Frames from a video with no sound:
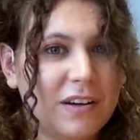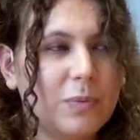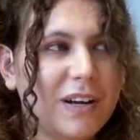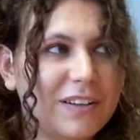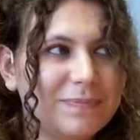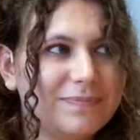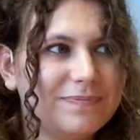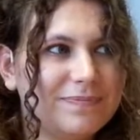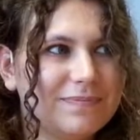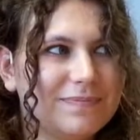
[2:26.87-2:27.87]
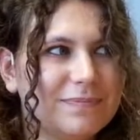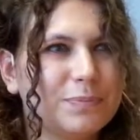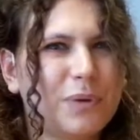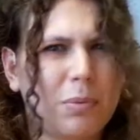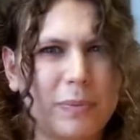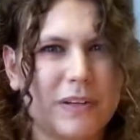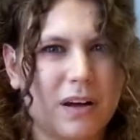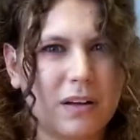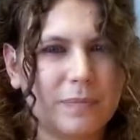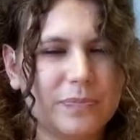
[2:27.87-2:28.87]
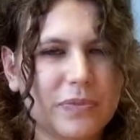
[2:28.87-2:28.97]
Well, probably not.